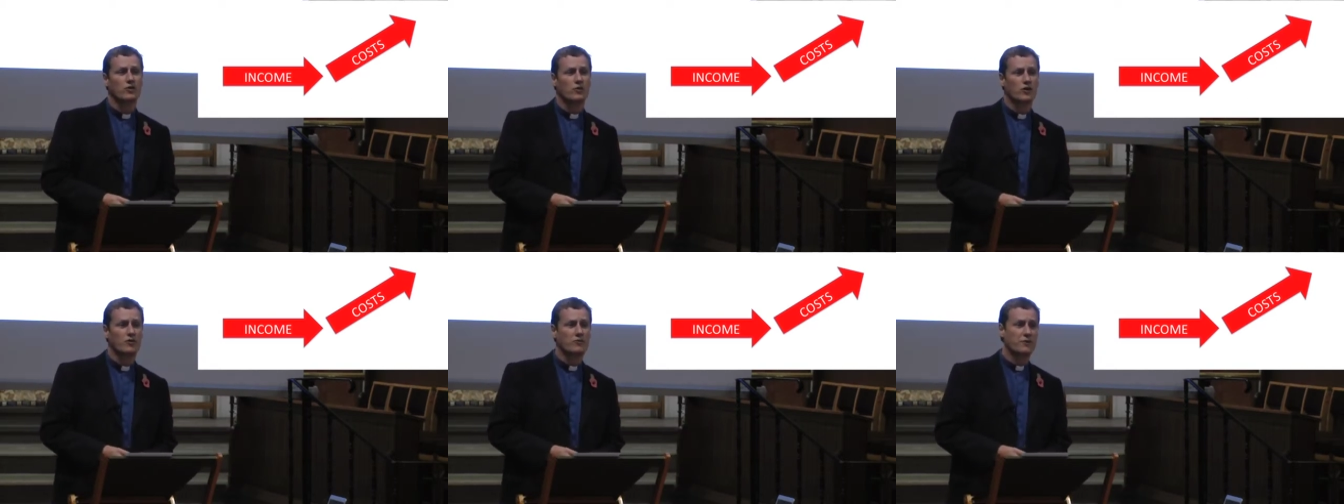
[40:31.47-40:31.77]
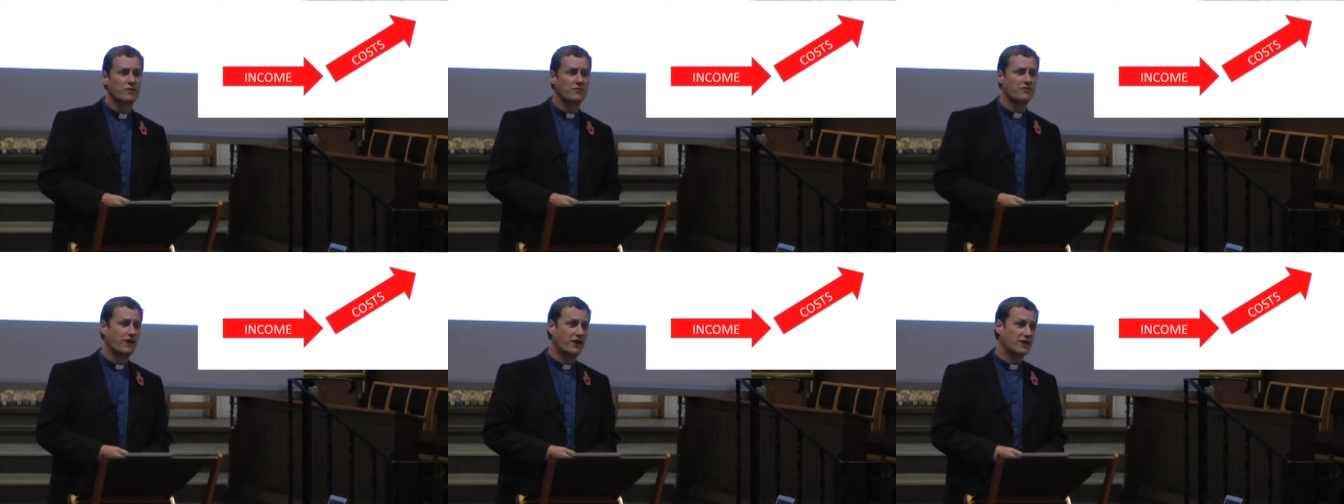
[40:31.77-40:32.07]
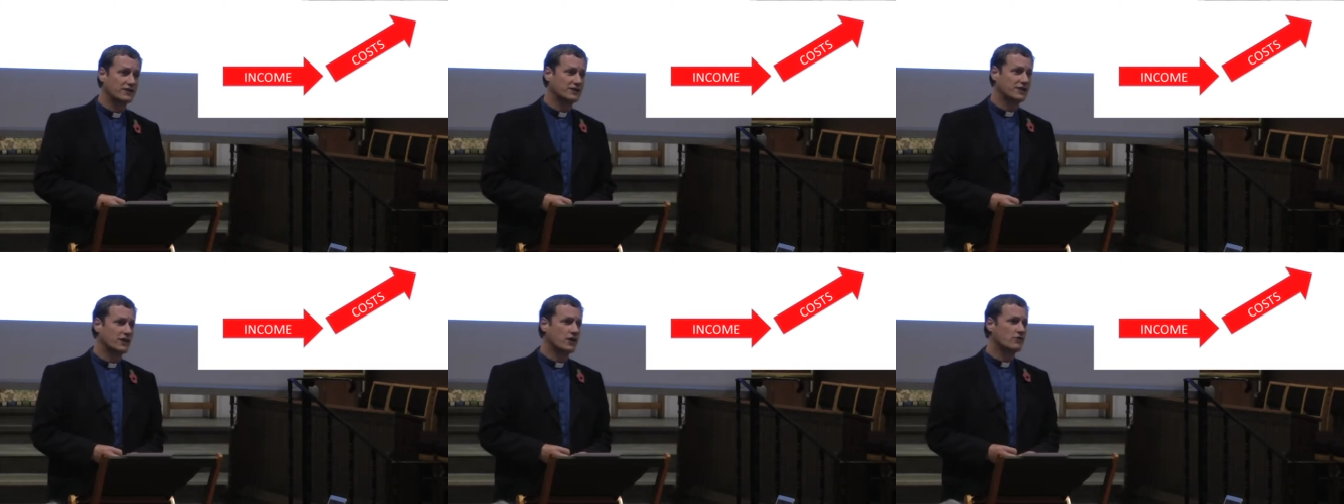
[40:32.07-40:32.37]
we've been
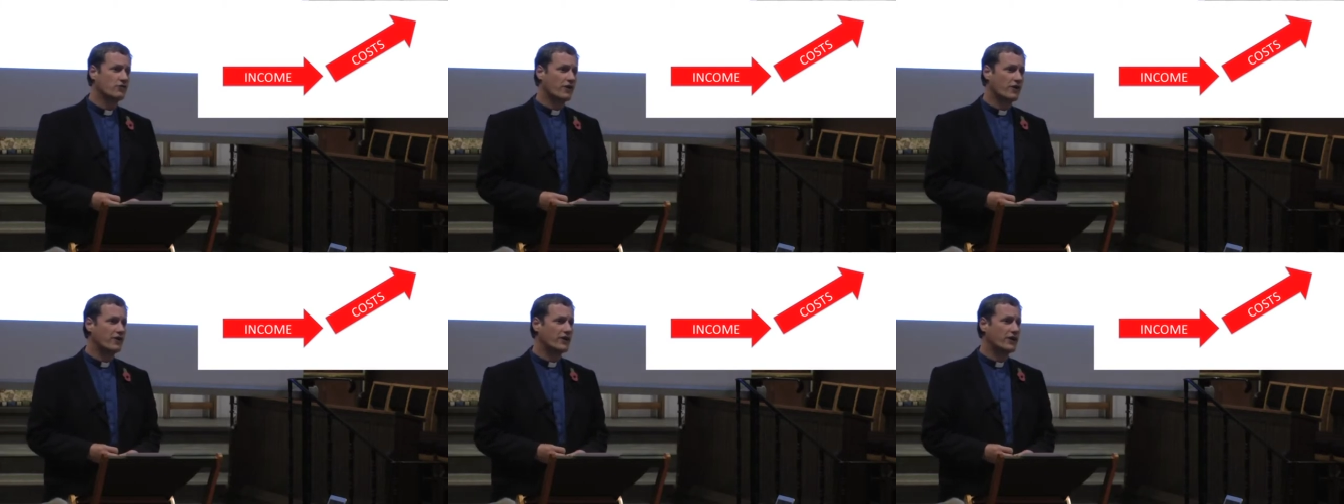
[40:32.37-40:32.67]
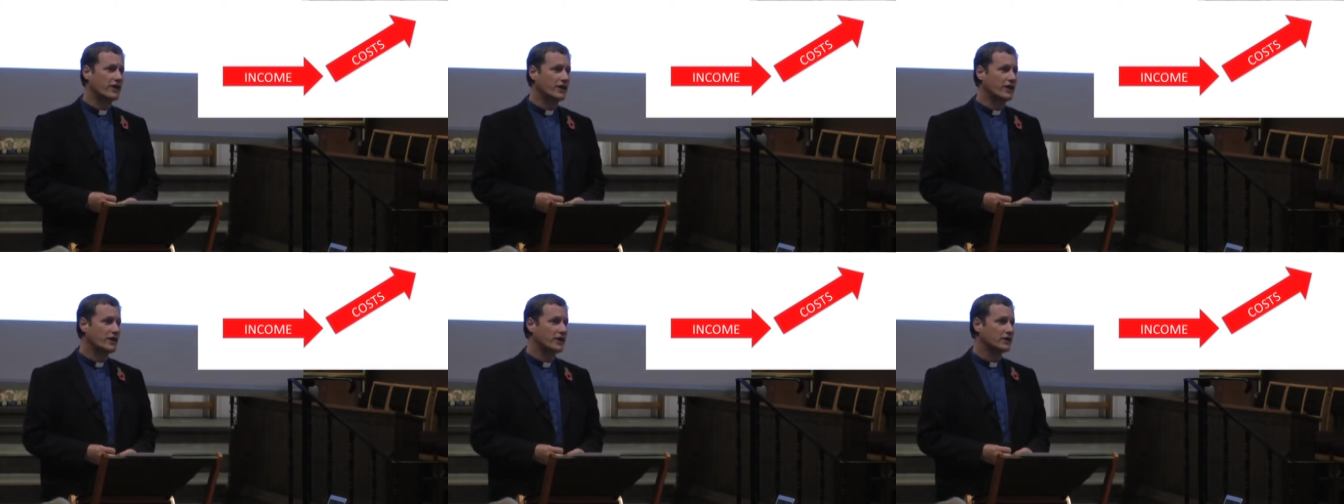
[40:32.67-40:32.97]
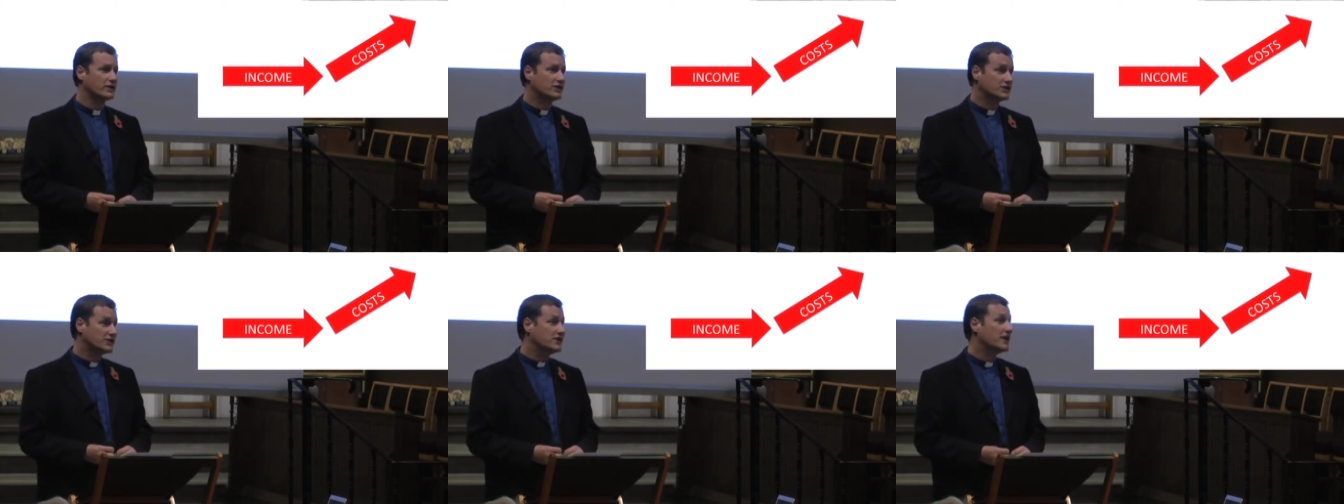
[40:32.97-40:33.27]
facing a very
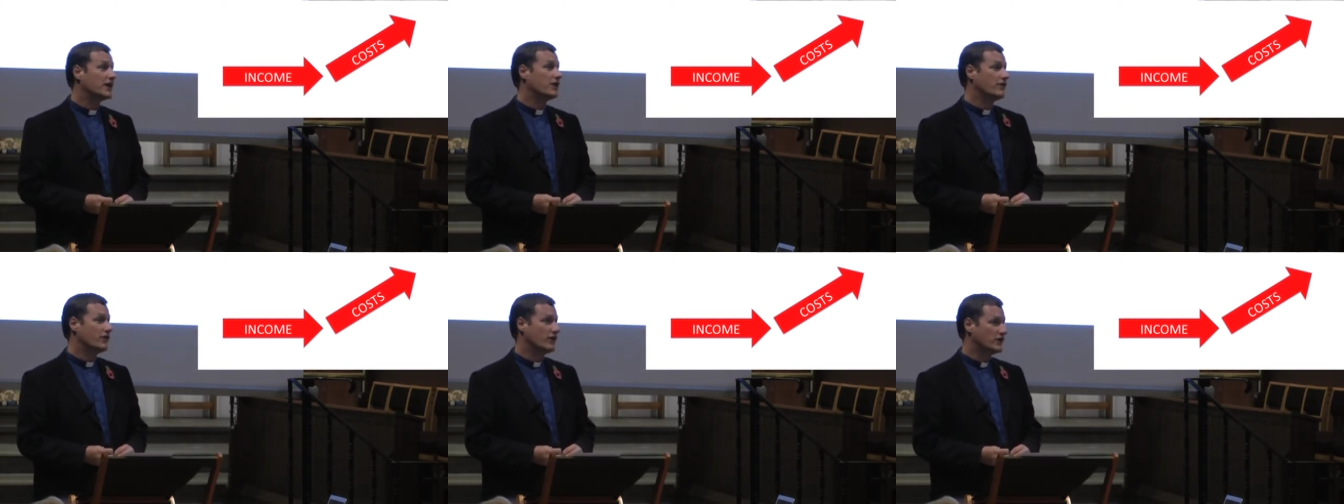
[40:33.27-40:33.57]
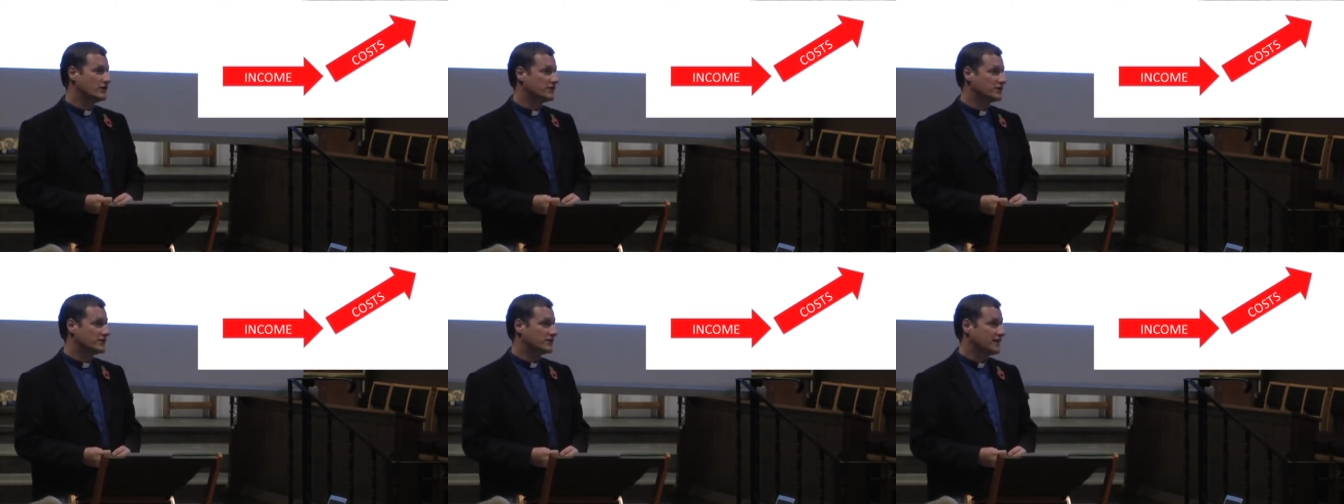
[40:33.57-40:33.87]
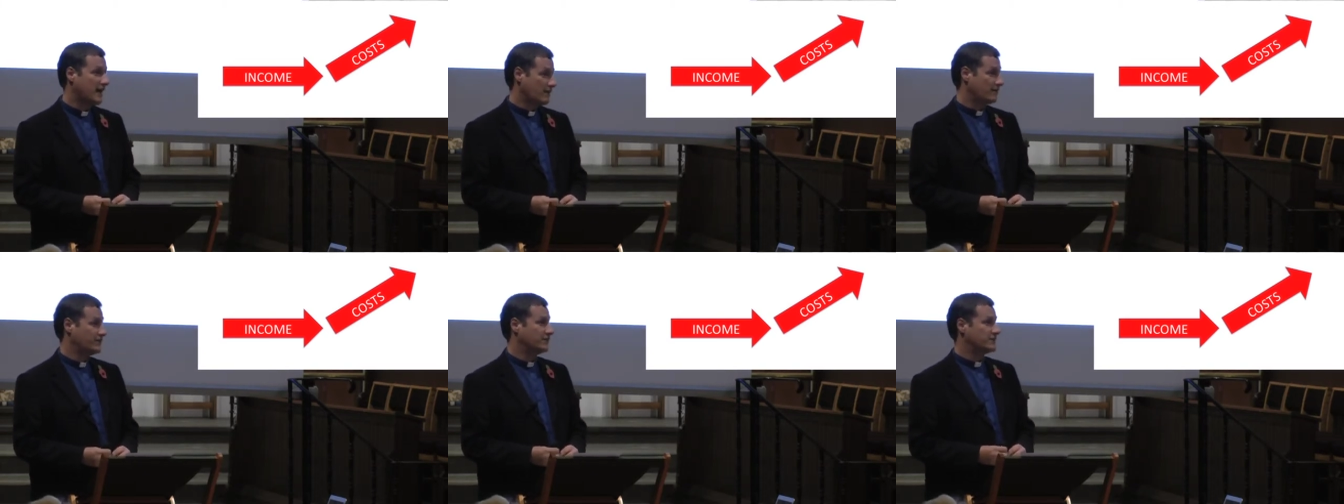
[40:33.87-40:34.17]
serious
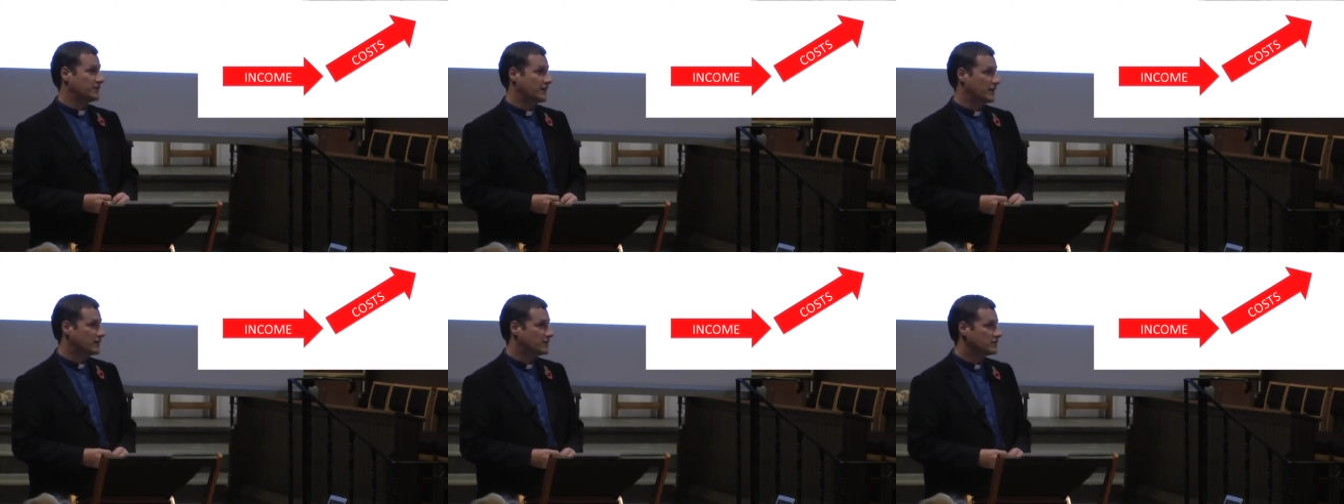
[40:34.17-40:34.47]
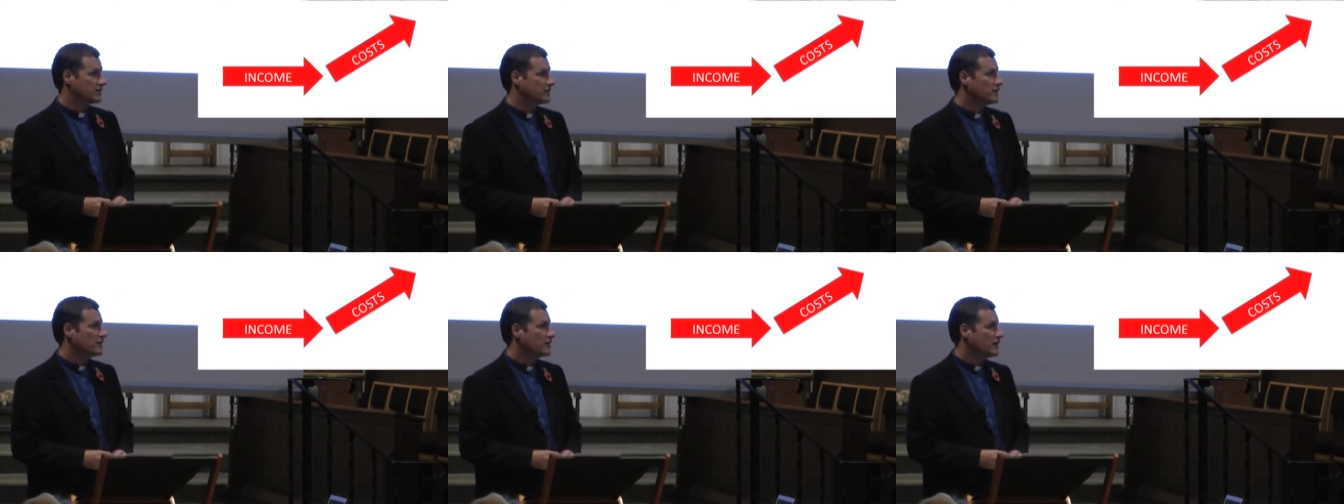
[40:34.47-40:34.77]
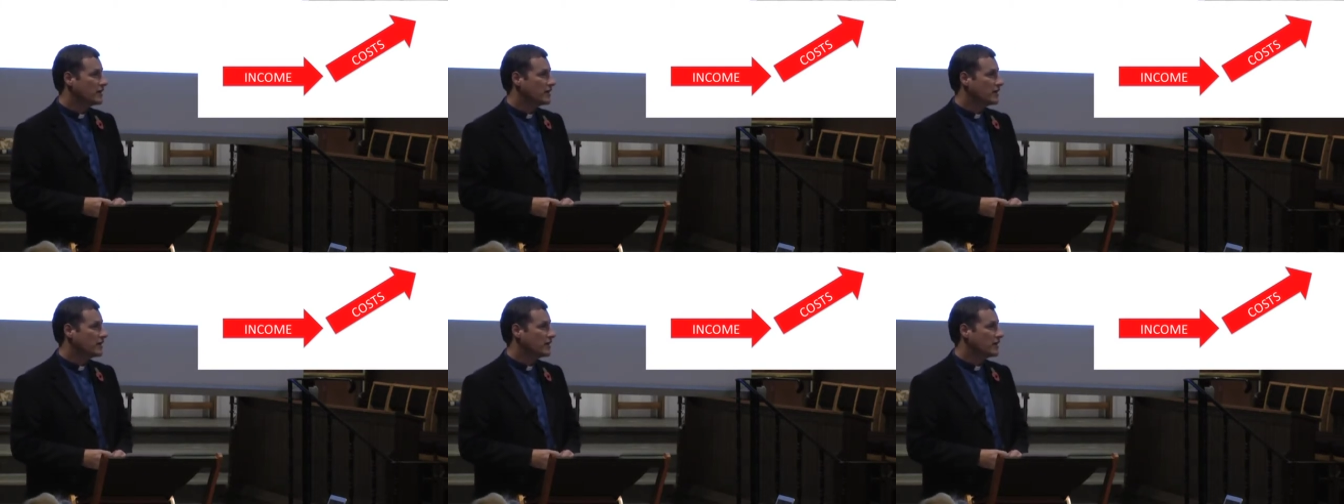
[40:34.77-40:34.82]
deficit